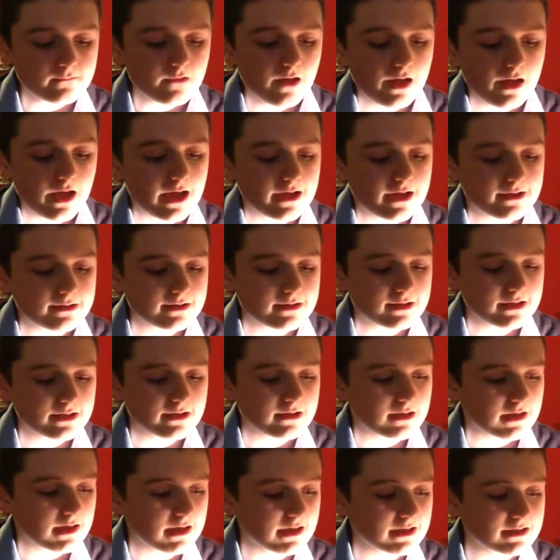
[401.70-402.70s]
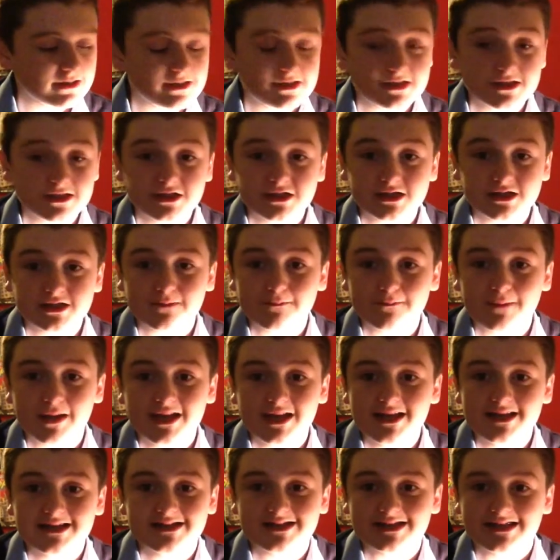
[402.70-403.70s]
and it's just
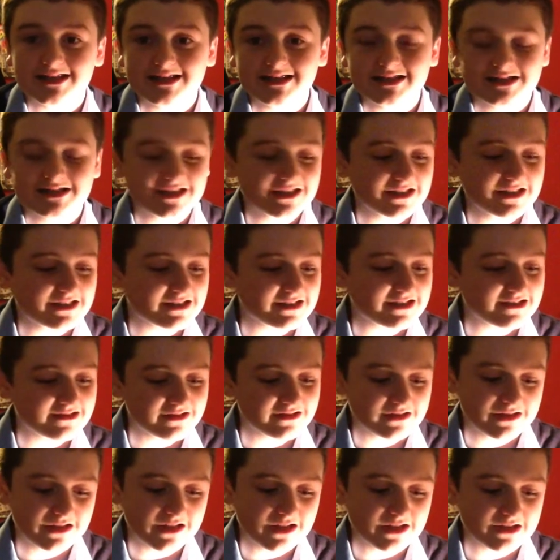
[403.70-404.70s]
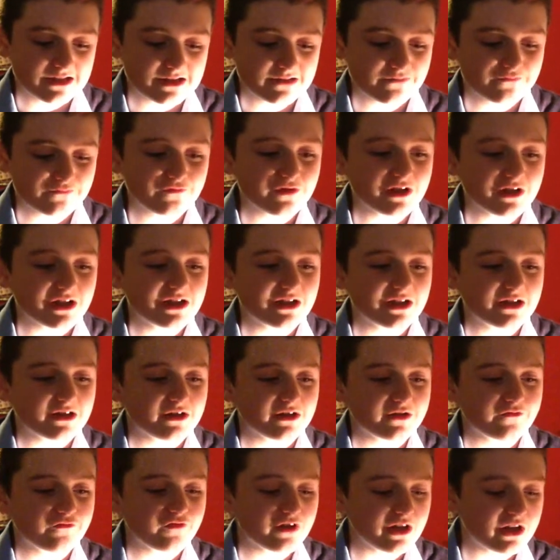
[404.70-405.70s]
amazing. It's it's it's really
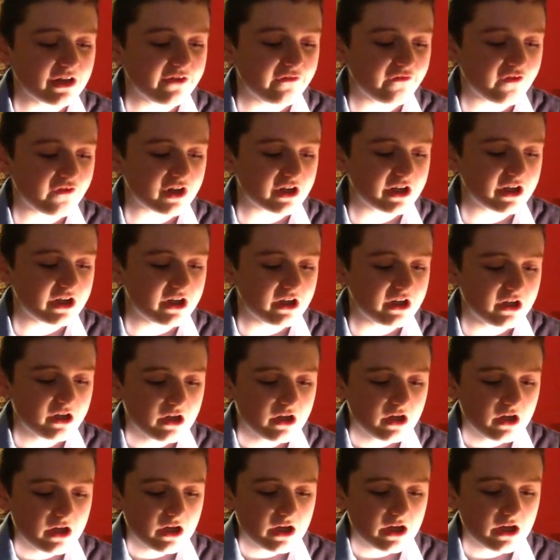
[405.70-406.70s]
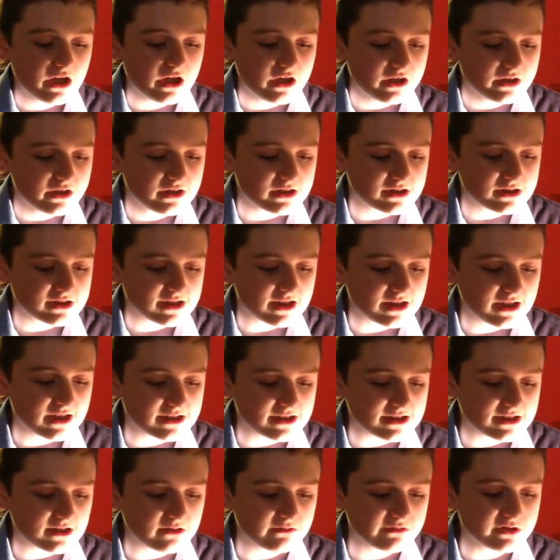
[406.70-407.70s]
good, really funny. It doesn't take
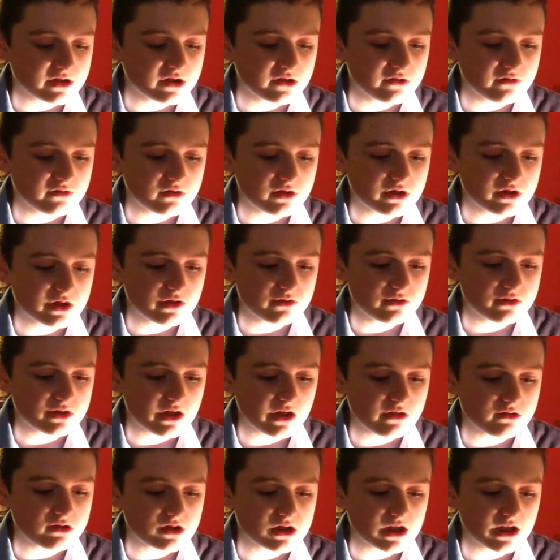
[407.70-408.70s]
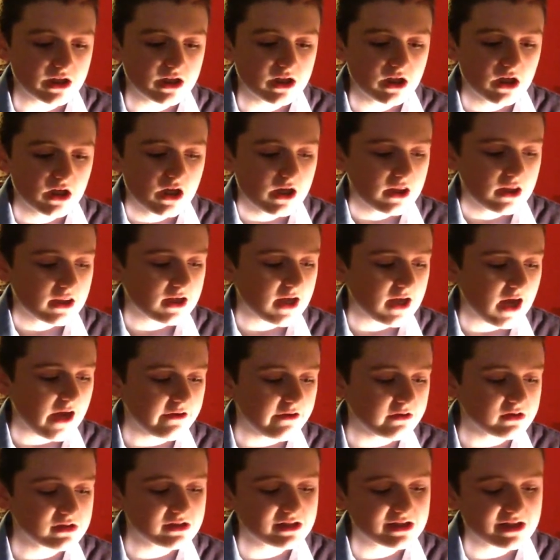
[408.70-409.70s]
itself too, too seriously. The
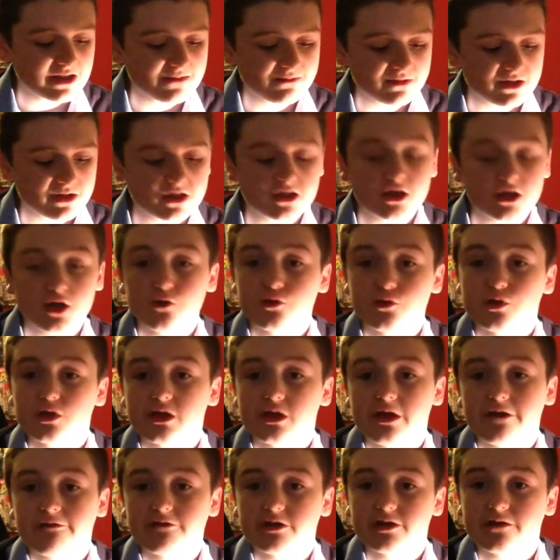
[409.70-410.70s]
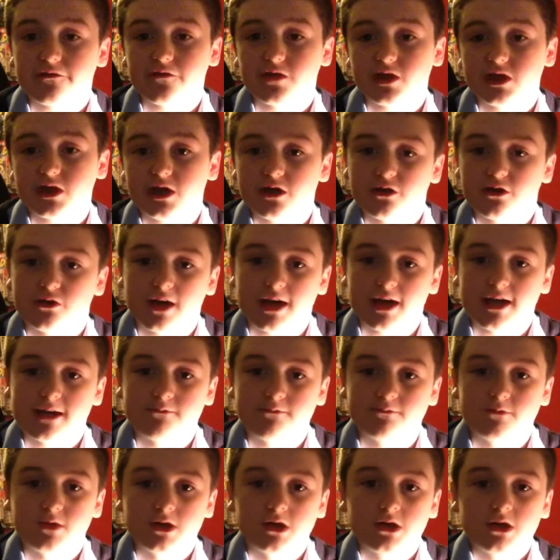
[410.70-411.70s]
characters seem to know that they're in a video
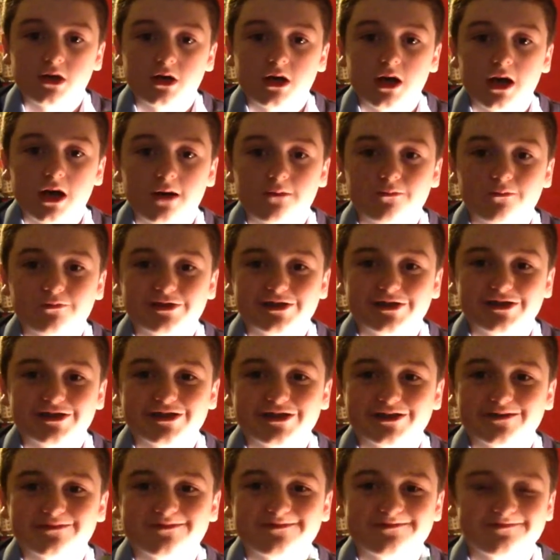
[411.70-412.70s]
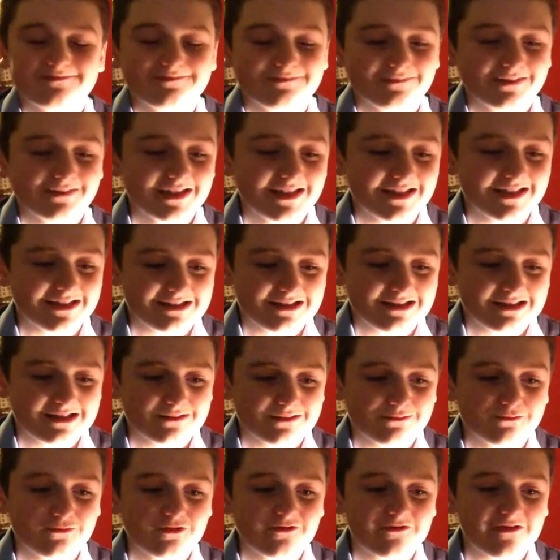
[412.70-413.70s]
game, um, which just leads to
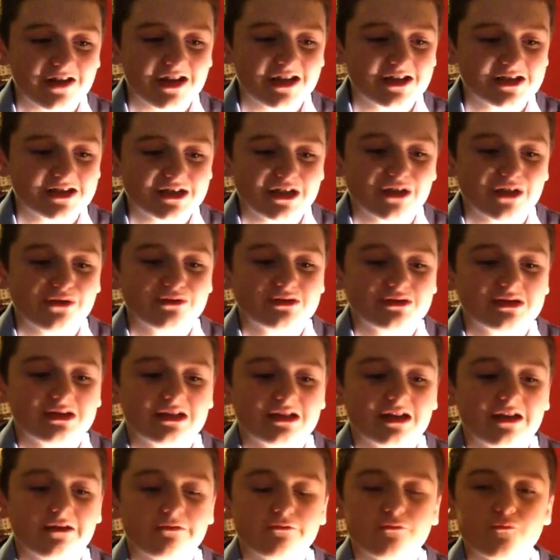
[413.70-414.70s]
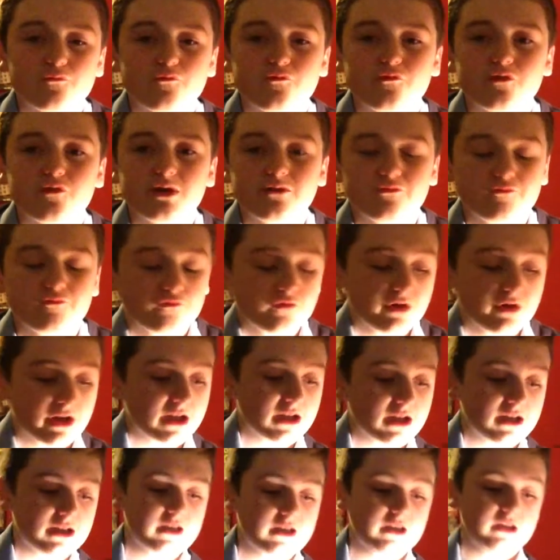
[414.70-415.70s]
some great jokes and they're re
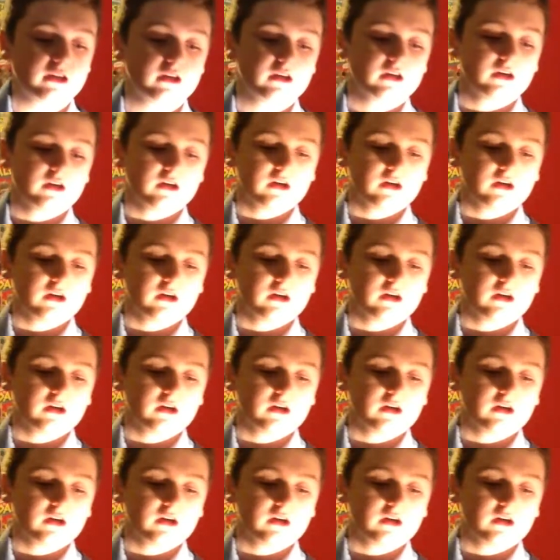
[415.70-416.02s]
really.